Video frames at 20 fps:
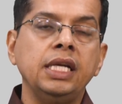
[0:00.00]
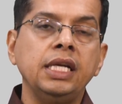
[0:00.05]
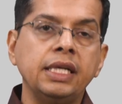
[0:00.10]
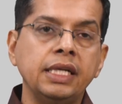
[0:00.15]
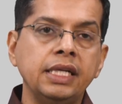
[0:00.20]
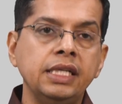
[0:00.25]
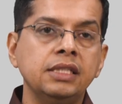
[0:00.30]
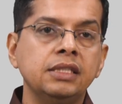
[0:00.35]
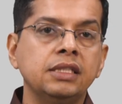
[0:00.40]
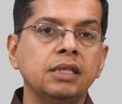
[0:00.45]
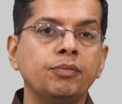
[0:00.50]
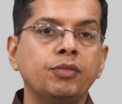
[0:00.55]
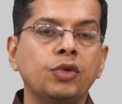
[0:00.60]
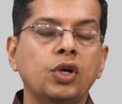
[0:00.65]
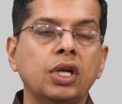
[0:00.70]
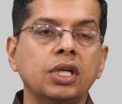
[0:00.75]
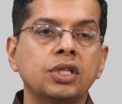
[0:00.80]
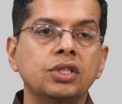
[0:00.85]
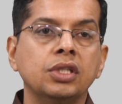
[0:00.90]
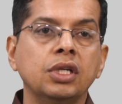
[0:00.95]
increase the
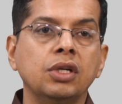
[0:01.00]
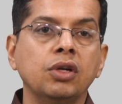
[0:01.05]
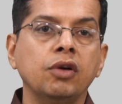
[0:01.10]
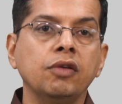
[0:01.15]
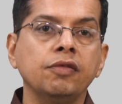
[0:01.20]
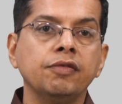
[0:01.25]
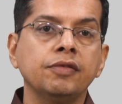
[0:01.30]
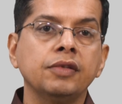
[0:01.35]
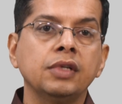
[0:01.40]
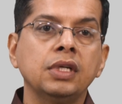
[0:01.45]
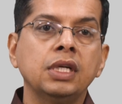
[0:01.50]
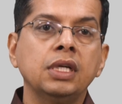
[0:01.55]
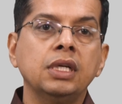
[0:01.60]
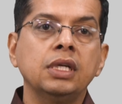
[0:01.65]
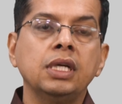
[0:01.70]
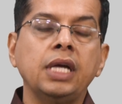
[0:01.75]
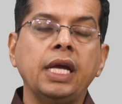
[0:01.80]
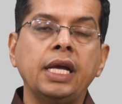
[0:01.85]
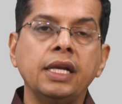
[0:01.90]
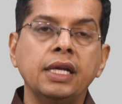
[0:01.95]
production of
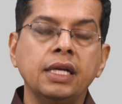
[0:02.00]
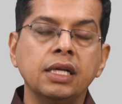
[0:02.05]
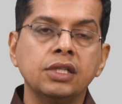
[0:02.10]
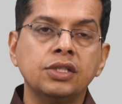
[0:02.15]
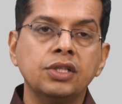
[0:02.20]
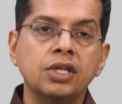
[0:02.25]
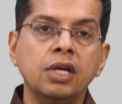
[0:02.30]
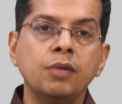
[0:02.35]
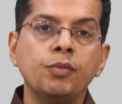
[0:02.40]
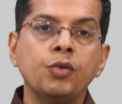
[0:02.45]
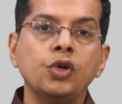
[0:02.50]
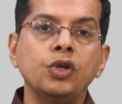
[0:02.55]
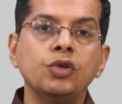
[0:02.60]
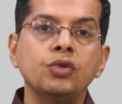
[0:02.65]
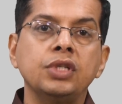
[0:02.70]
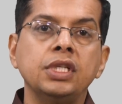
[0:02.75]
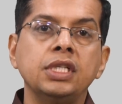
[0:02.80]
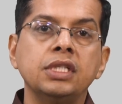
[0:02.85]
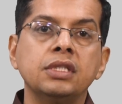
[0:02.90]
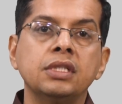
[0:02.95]
agricultural
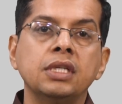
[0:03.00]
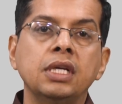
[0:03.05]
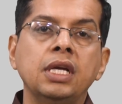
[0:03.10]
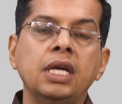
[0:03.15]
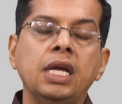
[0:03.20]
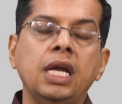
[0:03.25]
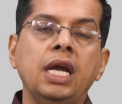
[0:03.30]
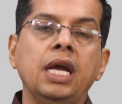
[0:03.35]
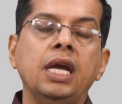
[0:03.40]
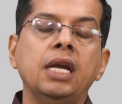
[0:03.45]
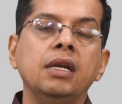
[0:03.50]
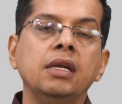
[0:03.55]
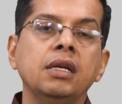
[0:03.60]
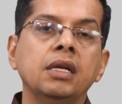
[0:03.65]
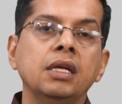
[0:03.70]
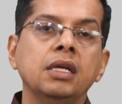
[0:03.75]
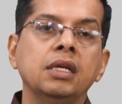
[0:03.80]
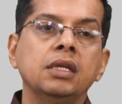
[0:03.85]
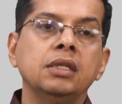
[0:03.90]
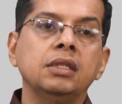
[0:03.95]
produces
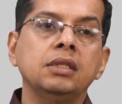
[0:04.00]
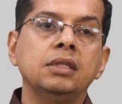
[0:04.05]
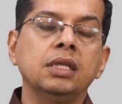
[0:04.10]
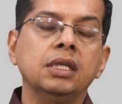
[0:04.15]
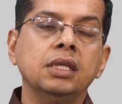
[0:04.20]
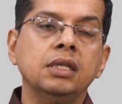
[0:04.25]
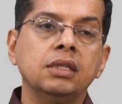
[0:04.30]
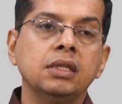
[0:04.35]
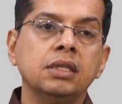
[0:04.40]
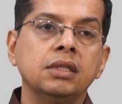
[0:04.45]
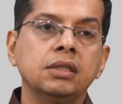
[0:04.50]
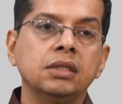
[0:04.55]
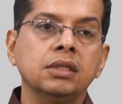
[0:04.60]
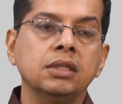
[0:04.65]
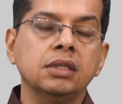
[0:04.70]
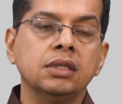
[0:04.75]
and the